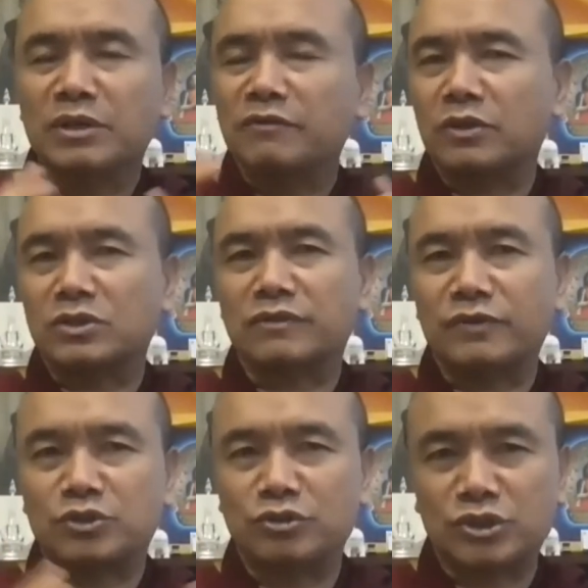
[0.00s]
philosophical
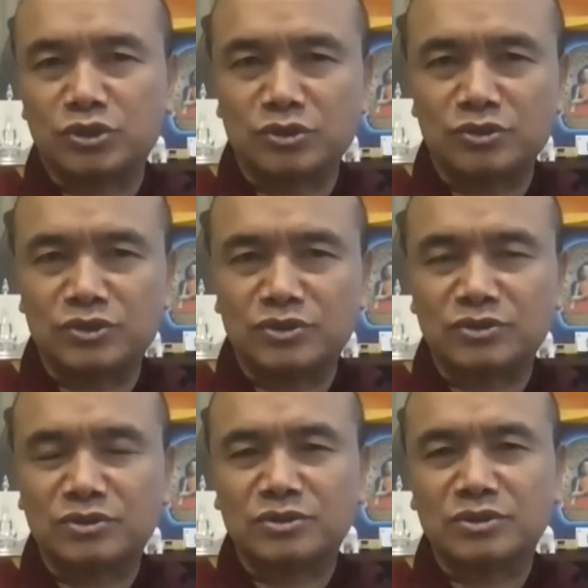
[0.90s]

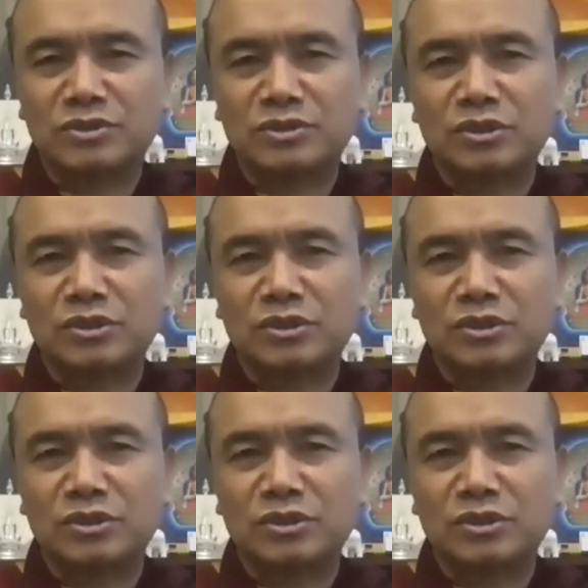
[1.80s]
traditions.